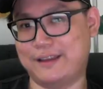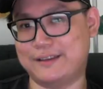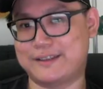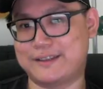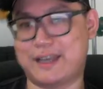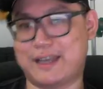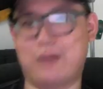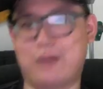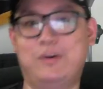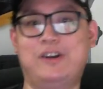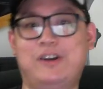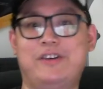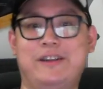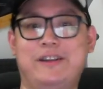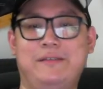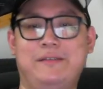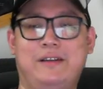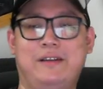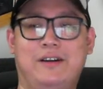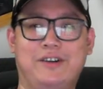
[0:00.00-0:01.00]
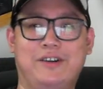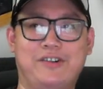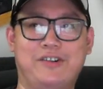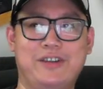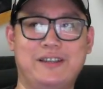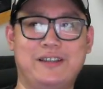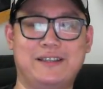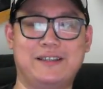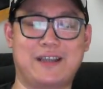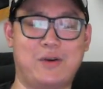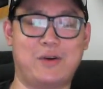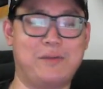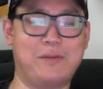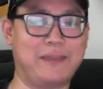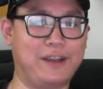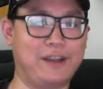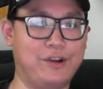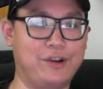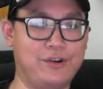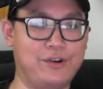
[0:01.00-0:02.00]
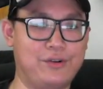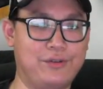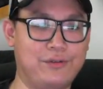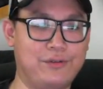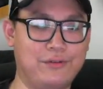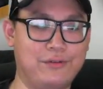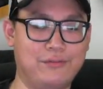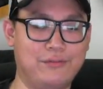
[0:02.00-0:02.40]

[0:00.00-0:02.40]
sour green or green sour mango,